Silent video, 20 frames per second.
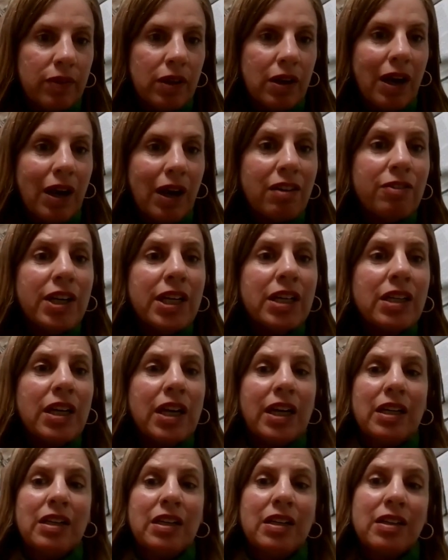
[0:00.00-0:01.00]
mm-hmm. the gathering
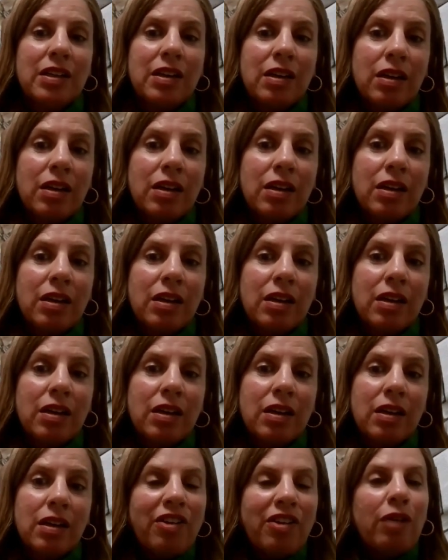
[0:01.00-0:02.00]
and
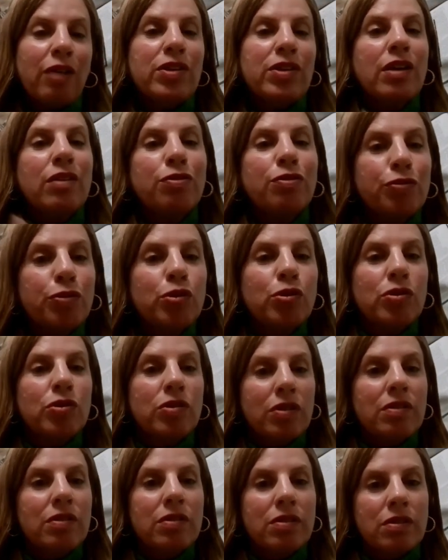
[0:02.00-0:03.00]
surrounding
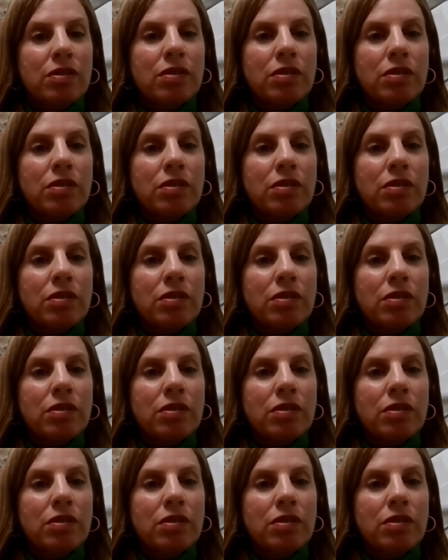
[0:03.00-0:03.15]
food.